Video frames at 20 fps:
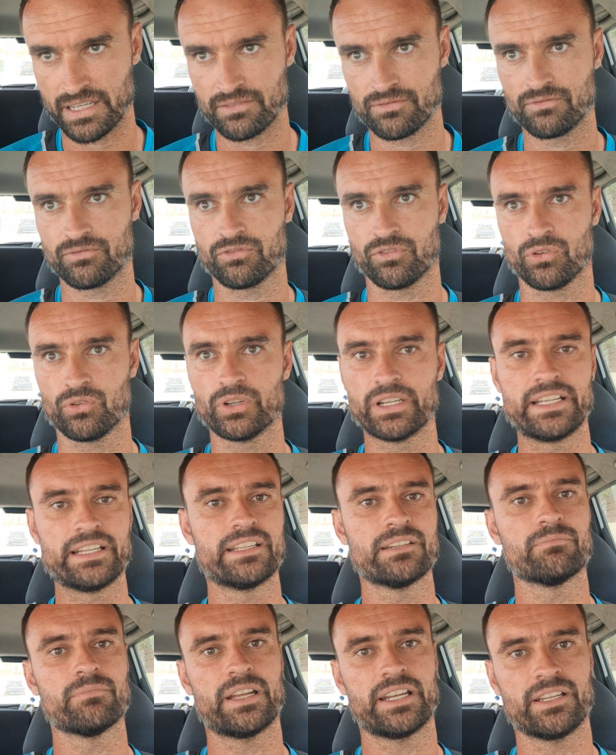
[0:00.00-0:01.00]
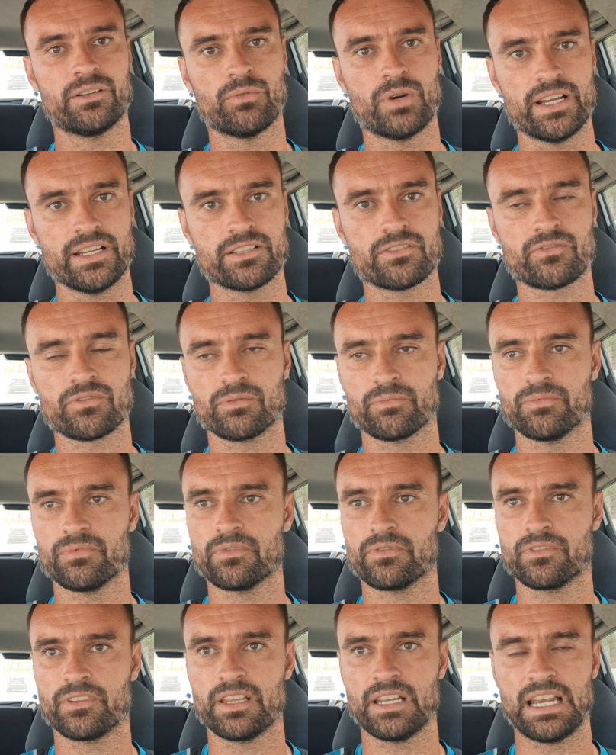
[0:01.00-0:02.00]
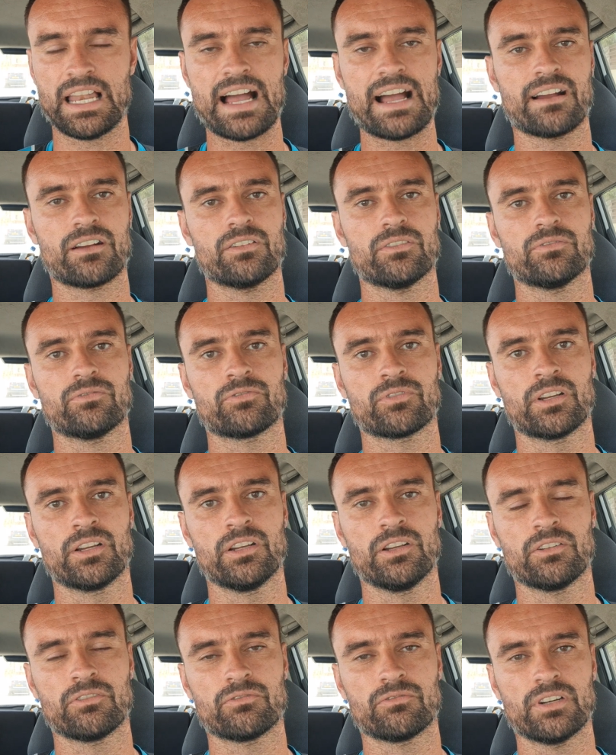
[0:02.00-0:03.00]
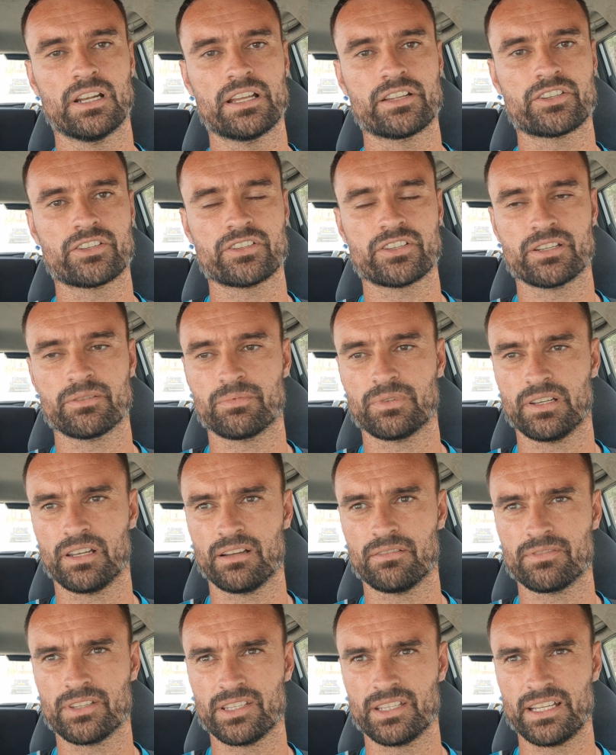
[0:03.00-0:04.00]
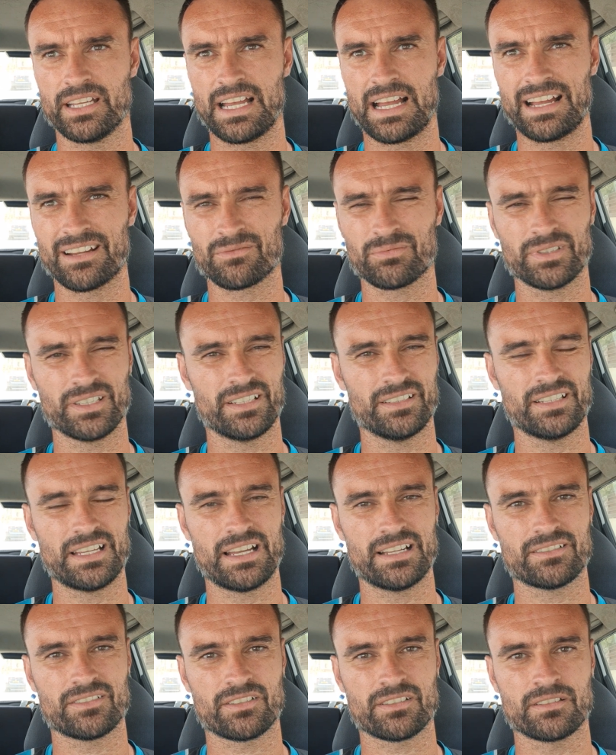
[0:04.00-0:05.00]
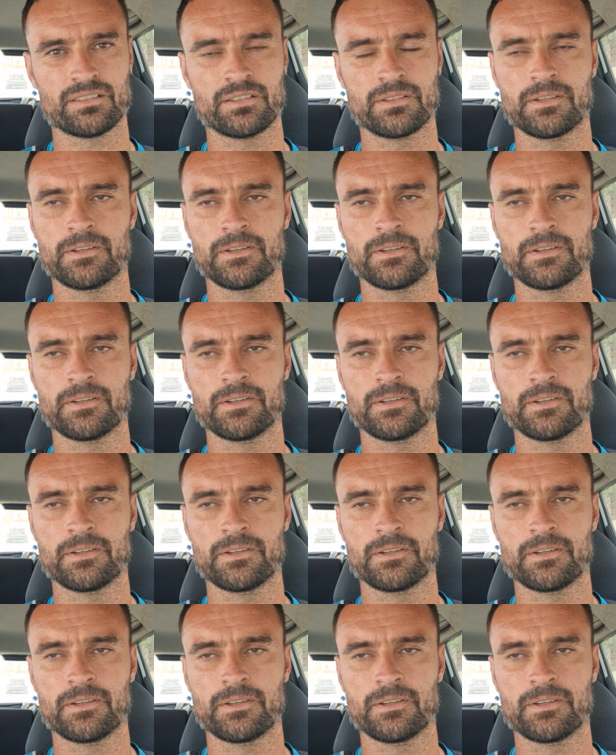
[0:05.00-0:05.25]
void in many ways from the lack of relationship and love that they had with their dads.